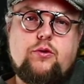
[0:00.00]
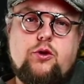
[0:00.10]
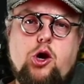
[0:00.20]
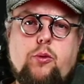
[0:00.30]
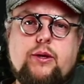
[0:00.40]

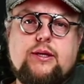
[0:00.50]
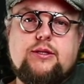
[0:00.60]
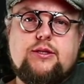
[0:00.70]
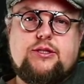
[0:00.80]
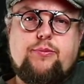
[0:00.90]
Normally
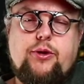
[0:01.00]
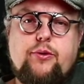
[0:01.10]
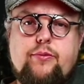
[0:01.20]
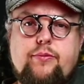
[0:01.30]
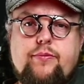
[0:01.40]
the
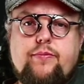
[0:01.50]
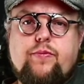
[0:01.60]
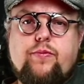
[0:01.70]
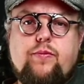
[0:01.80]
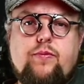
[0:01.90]
CPU
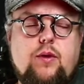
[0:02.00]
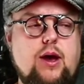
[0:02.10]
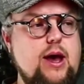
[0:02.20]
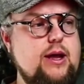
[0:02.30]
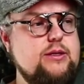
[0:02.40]

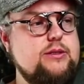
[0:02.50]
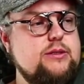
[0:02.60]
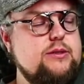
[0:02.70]
and